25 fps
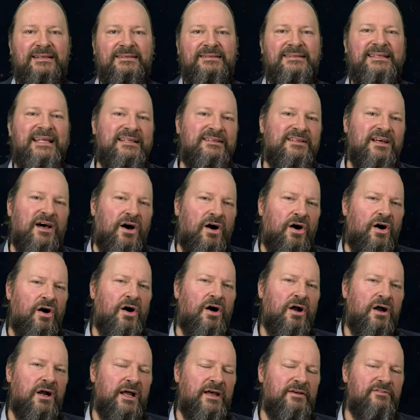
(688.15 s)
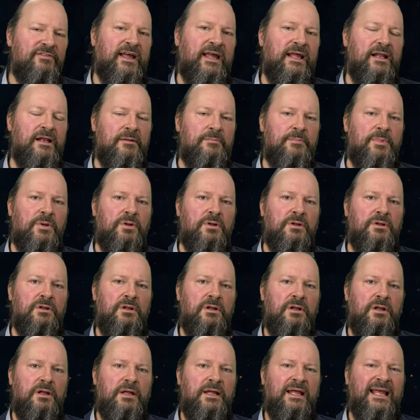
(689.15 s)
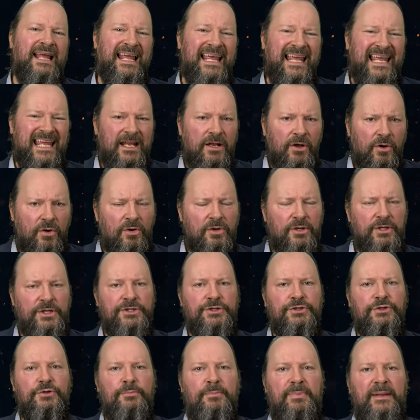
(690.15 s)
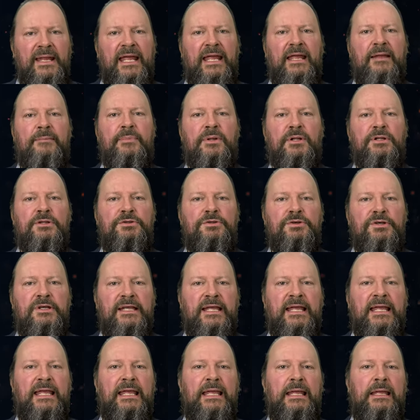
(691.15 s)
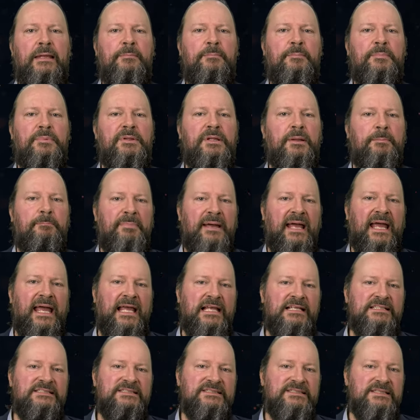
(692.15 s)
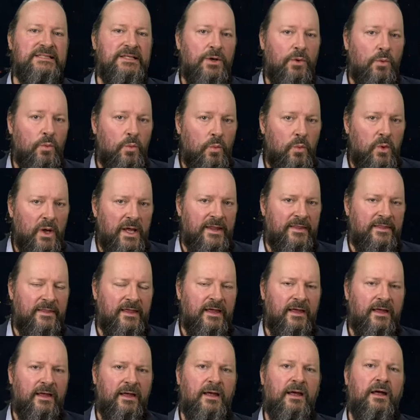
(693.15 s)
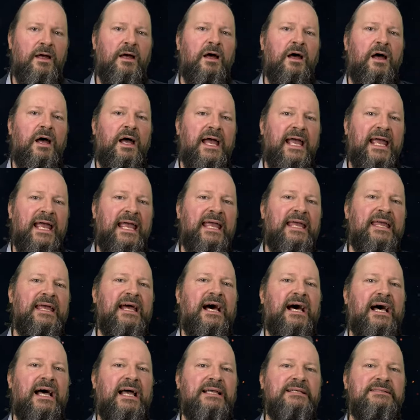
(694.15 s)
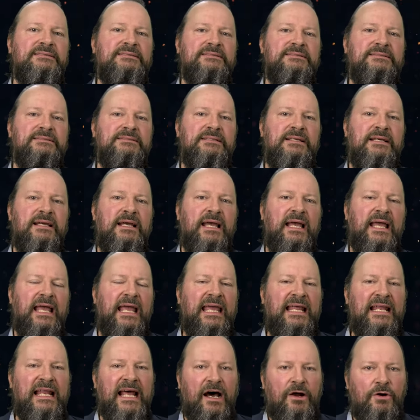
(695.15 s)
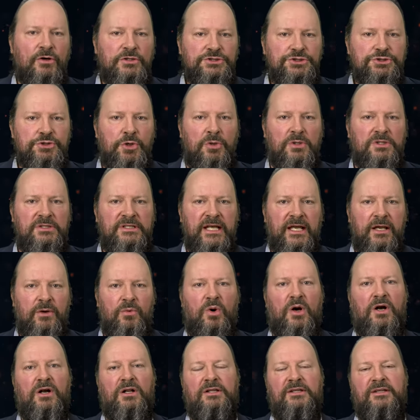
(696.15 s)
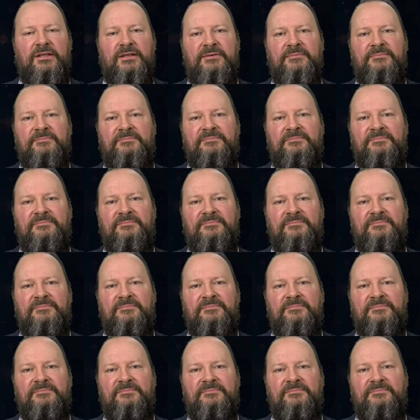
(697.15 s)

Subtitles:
that are available in order to be able to keep the pace with AIs in our jolting world.